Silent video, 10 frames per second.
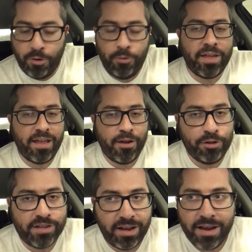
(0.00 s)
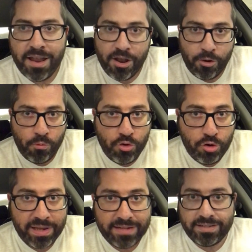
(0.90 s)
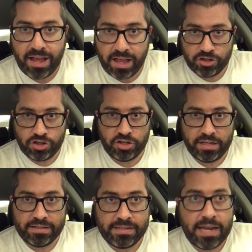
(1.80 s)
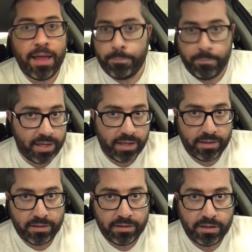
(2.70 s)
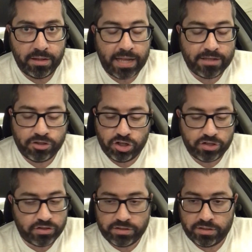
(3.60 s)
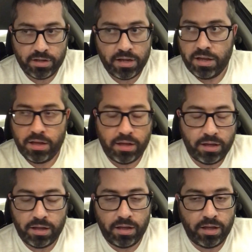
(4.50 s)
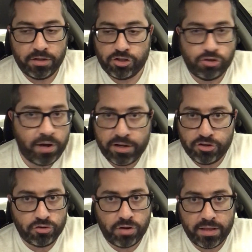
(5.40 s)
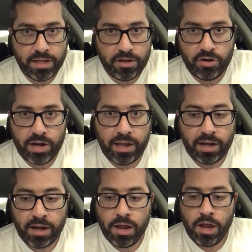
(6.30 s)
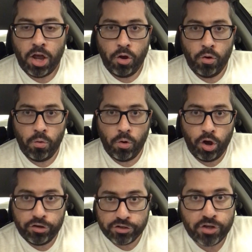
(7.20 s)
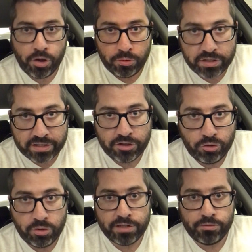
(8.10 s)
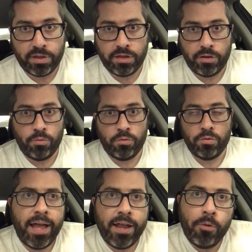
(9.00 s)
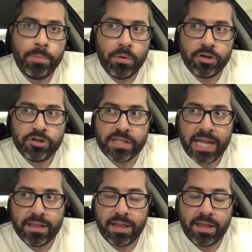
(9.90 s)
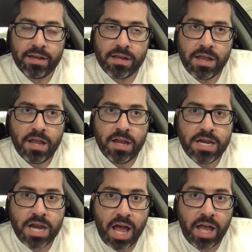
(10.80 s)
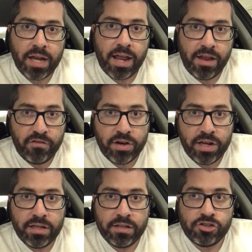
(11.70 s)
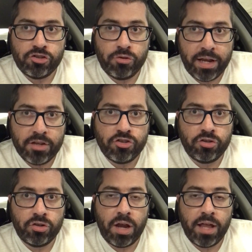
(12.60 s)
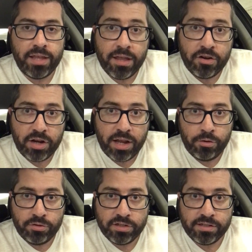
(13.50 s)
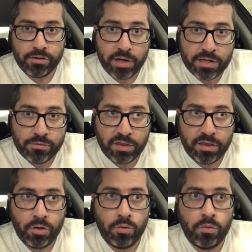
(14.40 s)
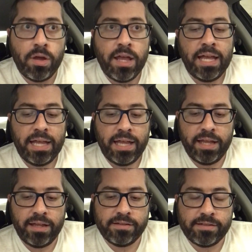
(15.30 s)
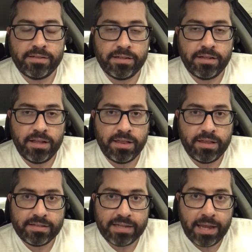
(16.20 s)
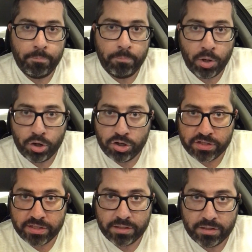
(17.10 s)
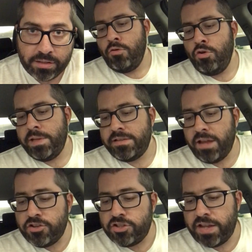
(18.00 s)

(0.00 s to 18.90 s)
Okay, hold on. Ruby Dutch is not me. That's just a stranger on the internet who also disagrees with you. I hope you understand that not every stranger on the internet who disagrees with you is the same person. Ruby Dutch